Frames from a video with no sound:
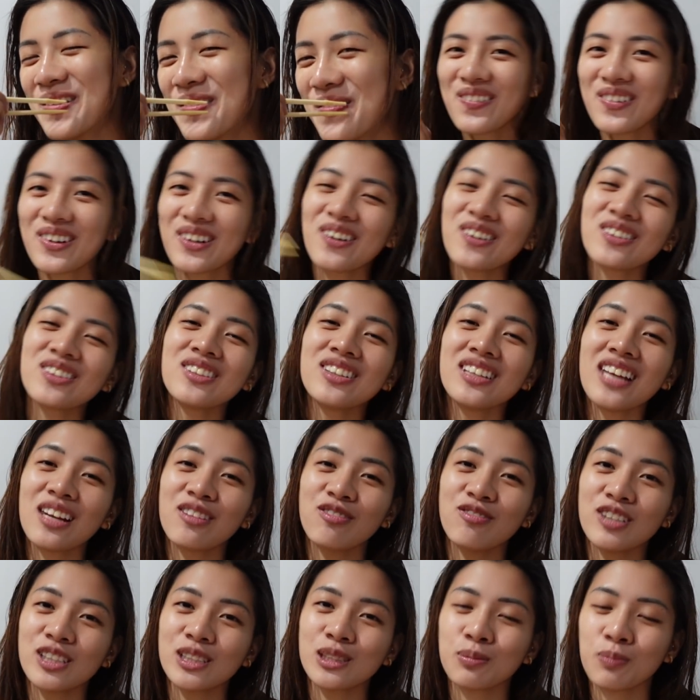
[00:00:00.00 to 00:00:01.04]
We're going to
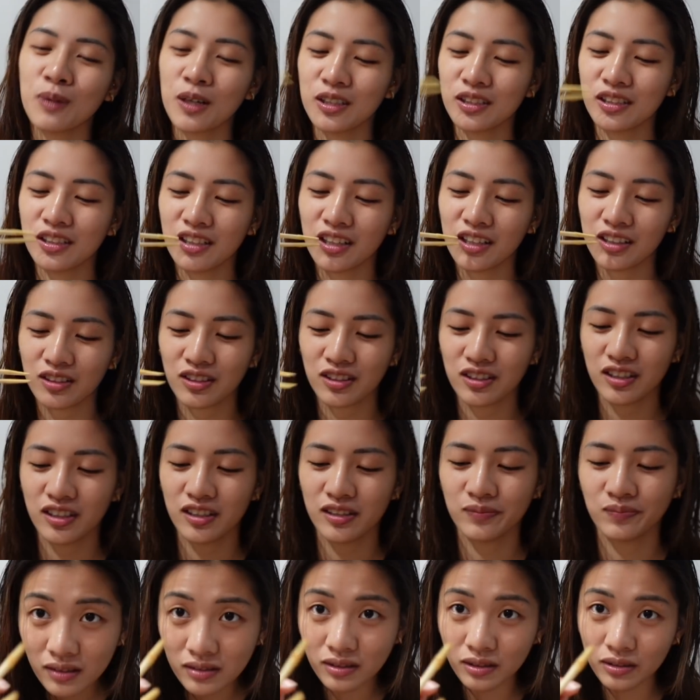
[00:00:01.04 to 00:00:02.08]
Netflix party
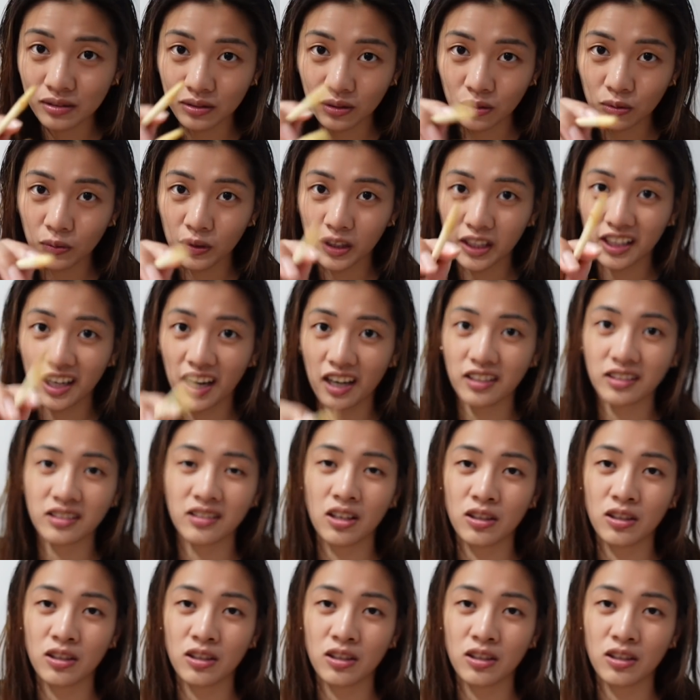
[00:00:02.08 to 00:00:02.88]
later, so don't worry guys.